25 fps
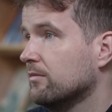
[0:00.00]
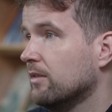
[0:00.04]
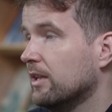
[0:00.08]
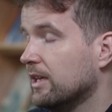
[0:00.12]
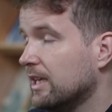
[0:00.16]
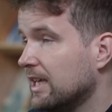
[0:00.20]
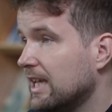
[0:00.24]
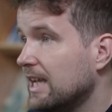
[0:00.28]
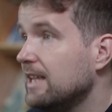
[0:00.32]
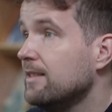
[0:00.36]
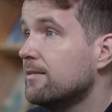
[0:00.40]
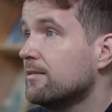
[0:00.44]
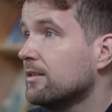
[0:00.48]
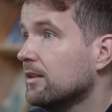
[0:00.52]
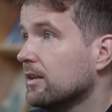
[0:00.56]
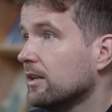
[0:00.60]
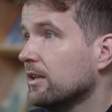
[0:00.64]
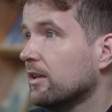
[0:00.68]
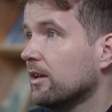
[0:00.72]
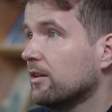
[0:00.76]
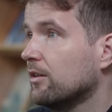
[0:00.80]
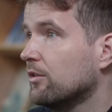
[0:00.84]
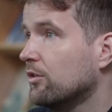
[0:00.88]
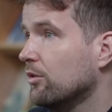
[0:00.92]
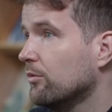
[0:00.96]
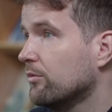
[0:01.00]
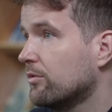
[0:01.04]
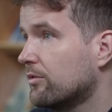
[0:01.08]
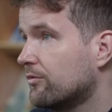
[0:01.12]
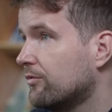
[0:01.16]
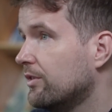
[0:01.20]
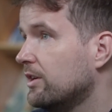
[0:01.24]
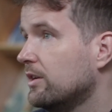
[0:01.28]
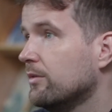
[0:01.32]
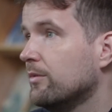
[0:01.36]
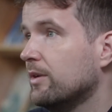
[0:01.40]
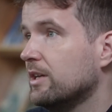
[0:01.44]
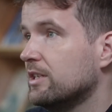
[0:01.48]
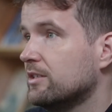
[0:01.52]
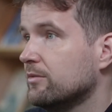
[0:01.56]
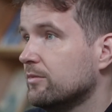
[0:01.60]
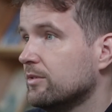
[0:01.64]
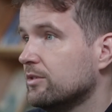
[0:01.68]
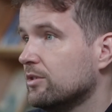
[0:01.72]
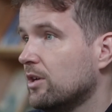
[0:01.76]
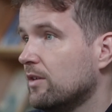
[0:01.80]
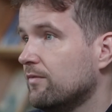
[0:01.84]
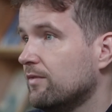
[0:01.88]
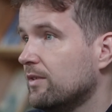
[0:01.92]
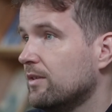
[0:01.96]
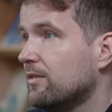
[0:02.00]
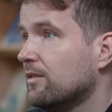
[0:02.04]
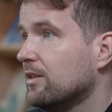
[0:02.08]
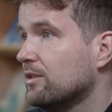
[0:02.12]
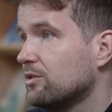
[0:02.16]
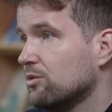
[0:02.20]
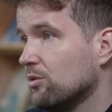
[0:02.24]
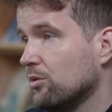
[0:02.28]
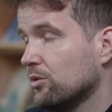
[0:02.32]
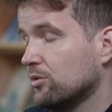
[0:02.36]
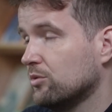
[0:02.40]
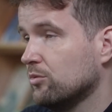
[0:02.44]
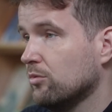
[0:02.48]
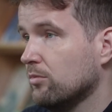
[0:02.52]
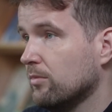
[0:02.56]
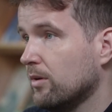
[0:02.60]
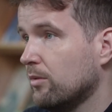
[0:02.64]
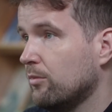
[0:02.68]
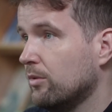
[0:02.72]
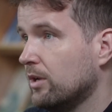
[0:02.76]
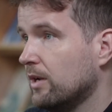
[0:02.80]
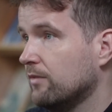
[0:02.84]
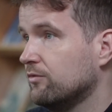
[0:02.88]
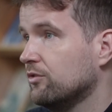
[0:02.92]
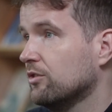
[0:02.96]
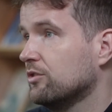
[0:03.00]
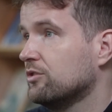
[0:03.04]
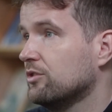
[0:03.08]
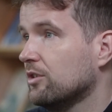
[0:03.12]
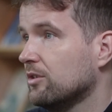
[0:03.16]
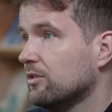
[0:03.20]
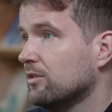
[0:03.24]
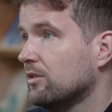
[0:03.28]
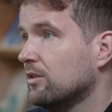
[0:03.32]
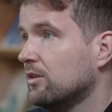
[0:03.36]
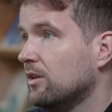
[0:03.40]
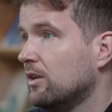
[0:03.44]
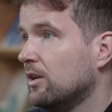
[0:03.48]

Like instantly, I can go straight away to his office and talk to him about what I've just done.